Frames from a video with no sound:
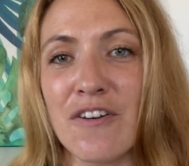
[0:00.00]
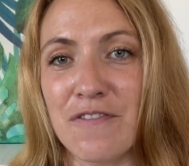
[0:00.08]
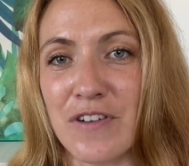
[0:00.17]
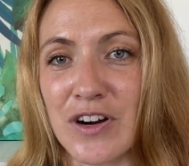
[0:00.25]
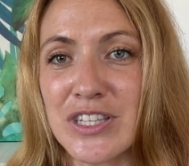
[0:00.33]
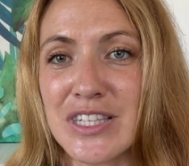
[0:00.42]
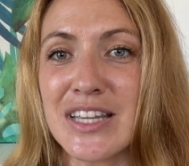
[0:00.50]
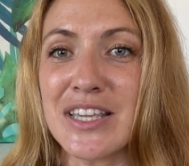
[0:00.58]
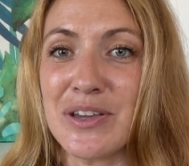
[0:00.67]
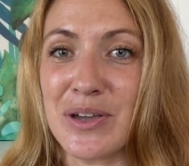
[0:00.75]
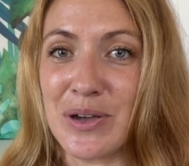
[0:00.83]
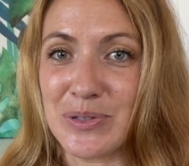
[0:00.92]
first,
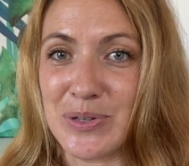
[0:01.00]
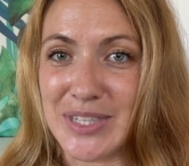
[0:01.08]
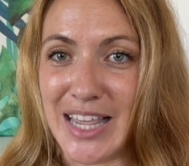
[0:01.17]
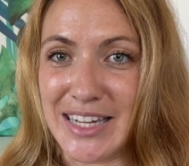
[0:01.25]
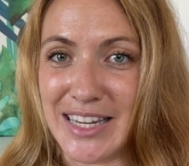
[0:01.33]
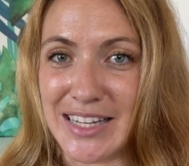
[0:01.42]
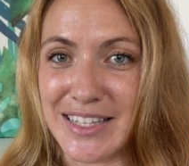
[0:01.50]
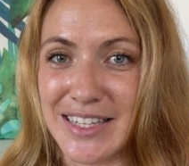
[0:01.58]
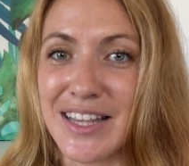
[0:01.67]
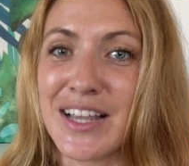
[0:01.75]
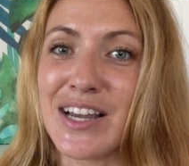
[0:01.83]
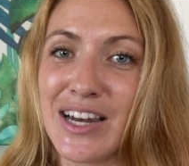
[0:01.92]
you go to Settings,
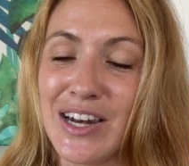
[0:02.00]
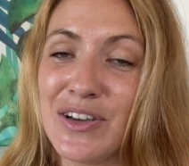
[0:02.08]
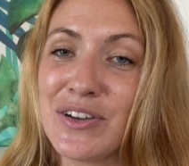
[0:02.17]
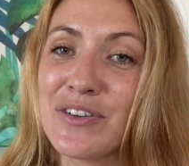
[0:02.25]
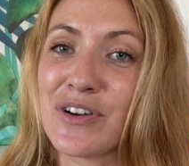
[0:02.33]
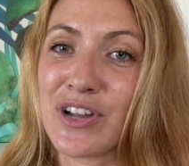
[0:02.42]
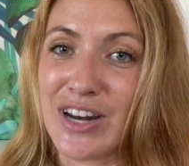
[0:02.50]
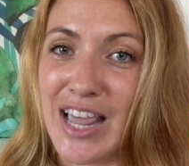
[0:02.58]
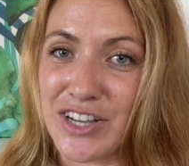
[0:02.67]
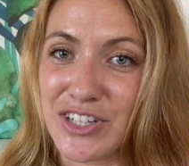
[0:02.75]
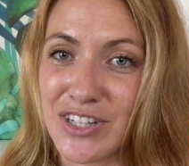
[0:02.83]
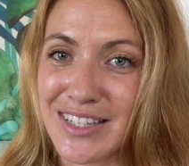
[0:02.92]
look for
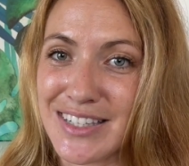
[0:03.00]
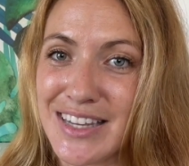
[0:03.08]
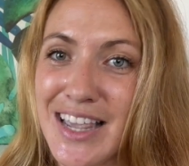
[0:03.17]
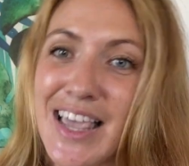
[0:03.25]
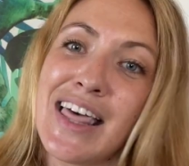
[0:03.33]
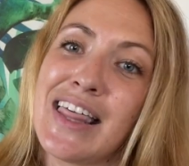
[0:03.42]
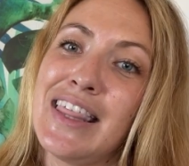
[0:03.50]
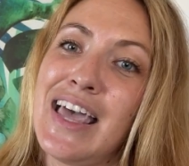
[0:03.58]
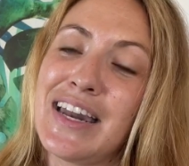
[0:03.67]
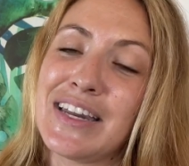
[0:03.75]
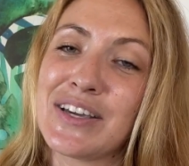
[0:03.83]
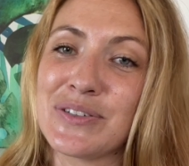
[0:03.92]
Connections,
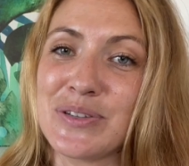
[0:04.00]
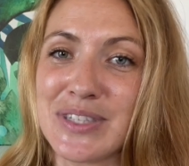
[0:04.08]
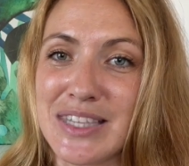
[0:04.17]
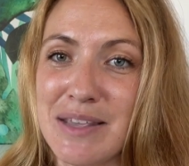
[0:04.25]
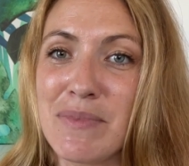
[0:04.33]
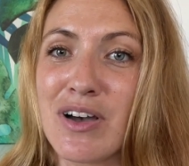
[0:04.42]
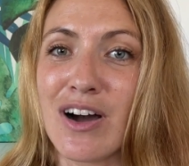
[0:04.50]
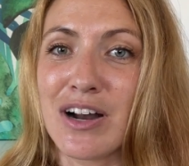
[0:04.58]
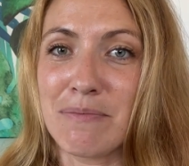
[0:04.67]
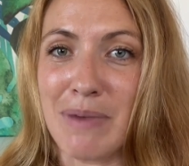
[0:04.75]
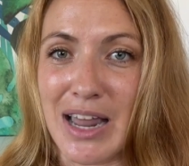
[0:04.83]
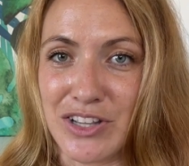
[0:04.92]
then go to SIM
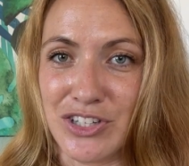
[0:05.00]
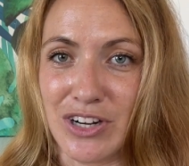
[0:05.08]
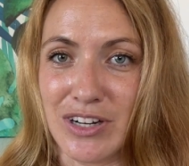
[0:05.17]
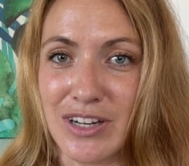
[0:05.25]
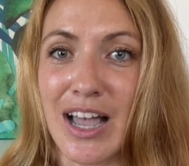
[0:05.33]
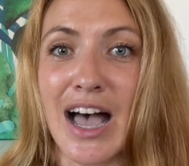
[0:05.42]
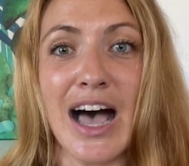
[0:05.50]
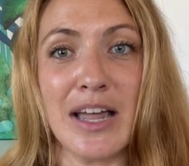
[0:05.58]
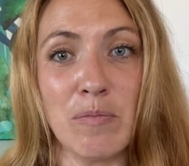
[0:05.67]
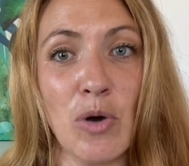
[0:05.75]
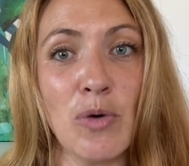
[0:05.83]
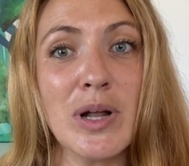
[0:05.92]
Card Manager,
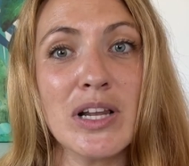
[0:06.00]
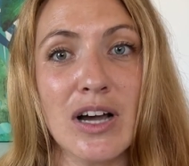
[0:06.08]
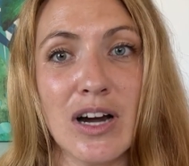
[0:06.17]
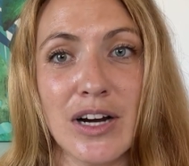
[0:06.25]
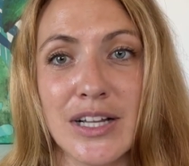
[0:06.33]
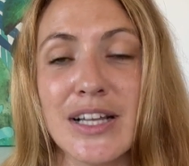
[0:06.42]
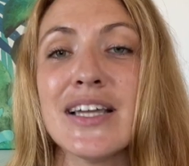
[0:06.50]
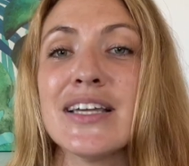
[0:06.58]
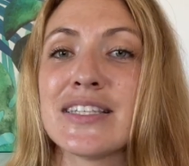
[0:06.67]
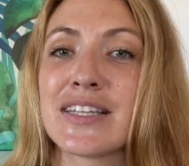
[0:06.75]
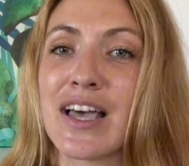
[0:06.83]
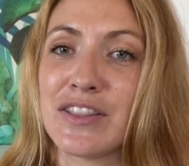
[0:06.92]
add mobile card,
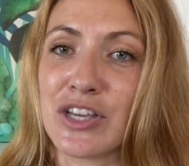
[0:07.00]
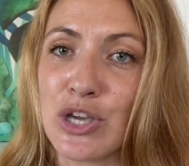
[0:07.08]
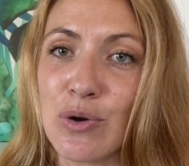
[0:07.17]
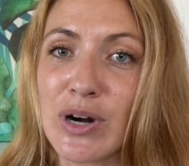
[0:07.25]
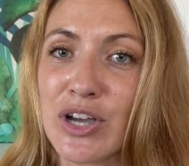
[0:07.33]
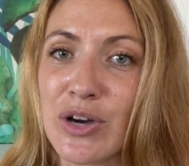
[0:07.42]
scan the QR